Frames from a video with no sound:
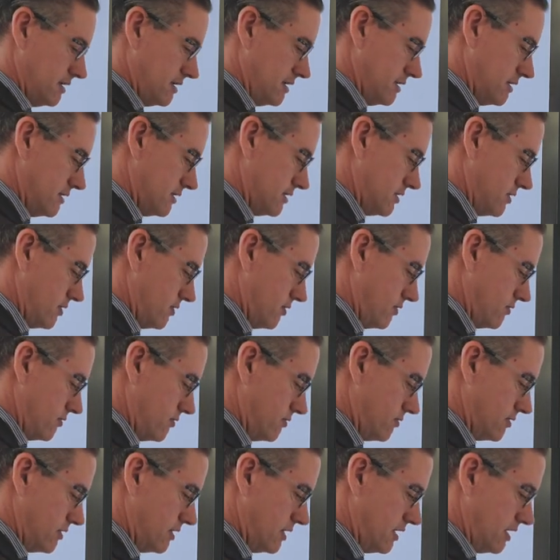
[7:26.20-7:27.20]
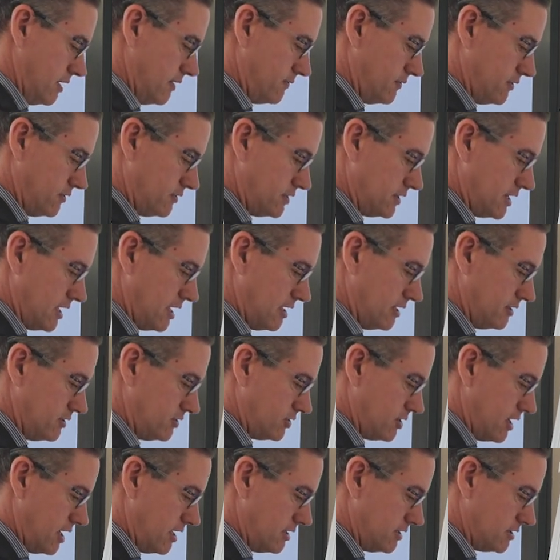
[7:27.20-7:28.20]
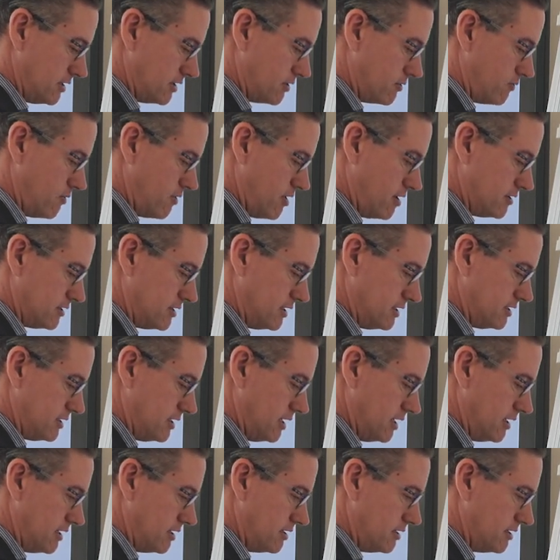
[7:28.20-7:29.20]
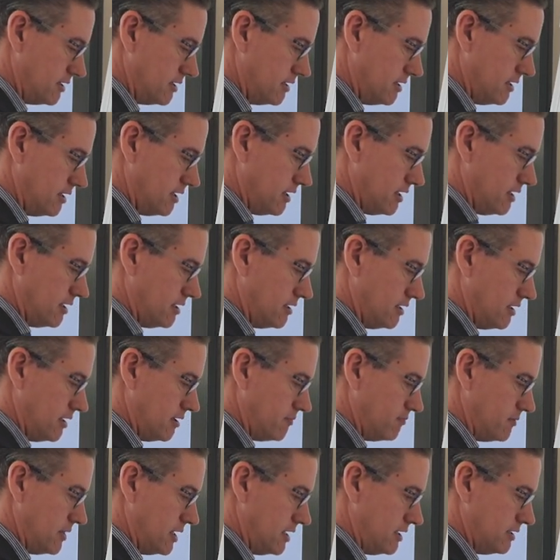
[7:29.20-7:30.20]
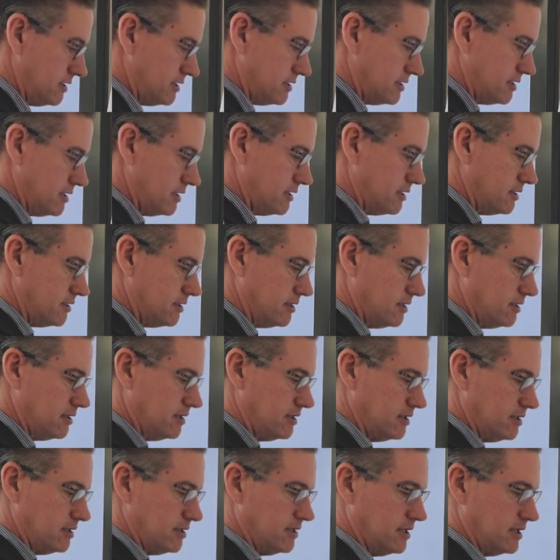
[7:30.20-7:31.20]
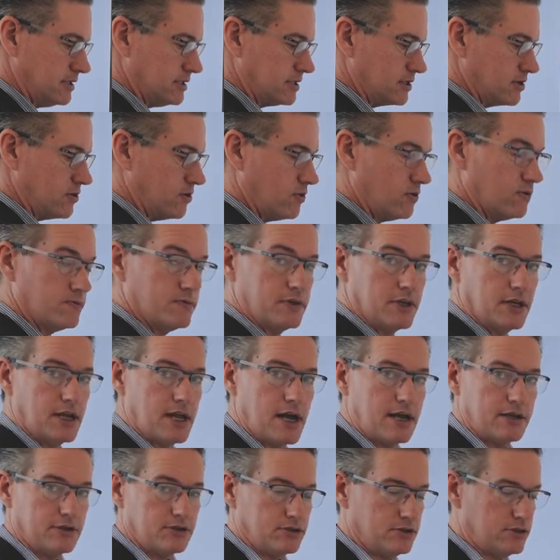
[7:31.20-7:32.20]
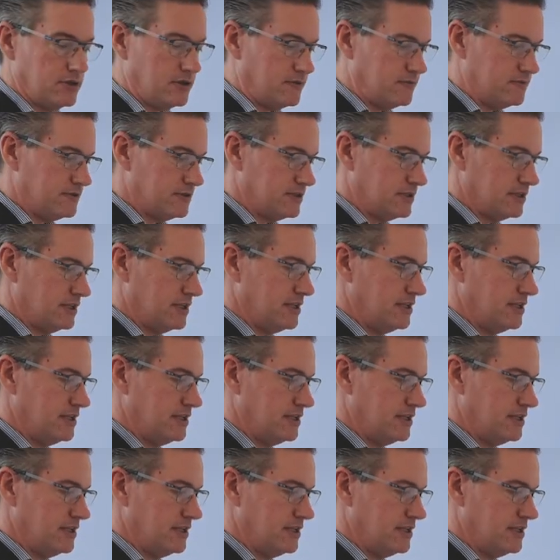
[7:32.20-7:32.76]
So if you say change in quantity, it means this curve did not shift.